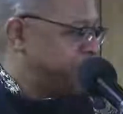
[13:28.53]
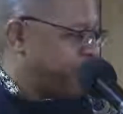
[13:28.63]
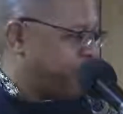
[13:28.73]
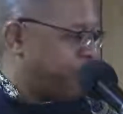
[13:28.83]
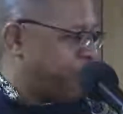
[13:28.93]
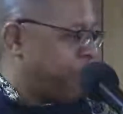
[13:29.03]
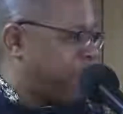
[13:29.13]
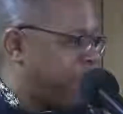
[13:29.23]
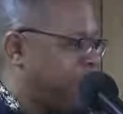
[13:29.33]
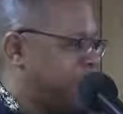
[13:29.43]
All right,
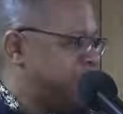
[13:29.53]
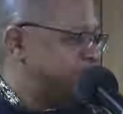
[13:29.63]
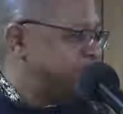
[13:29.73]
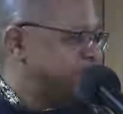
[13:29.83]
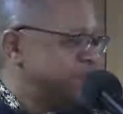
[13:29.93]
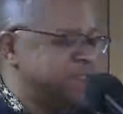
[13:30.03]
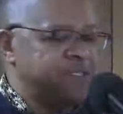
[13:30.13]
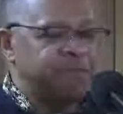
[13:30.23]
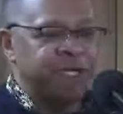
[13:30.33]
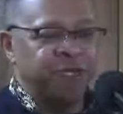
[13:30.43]
all yep, right. yep, yep.
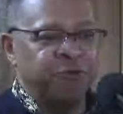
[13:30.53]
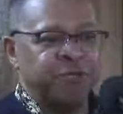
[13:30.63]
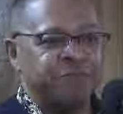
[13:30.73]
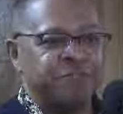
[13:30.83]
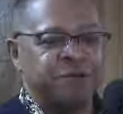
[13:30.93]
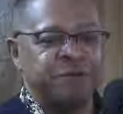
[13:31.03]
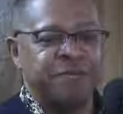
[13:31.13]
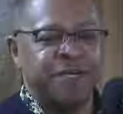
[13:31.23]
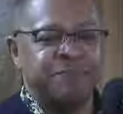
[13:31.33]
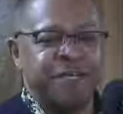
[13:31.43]
So I know what I'm talking
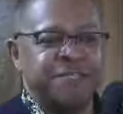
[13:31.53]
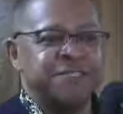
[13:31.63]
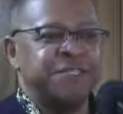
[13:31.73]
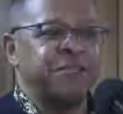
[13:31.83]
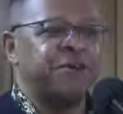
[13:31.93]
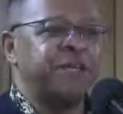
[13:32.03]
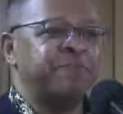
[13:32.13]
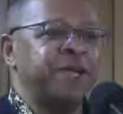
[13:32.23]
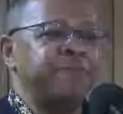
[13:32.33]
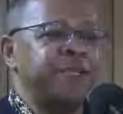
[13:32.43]
about. Yep. I said, no,
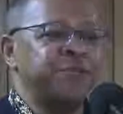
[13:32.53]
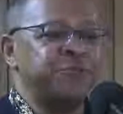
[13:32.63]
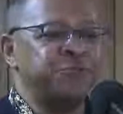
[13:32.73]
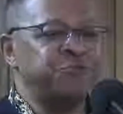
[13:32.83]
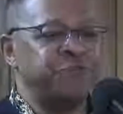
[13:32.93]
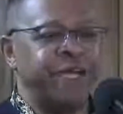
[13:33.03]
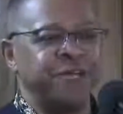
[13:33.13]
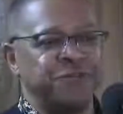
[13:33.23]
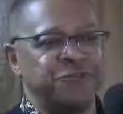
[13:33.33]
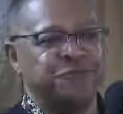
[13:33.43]
that might be a little too
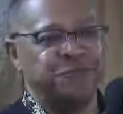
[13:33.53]
radical.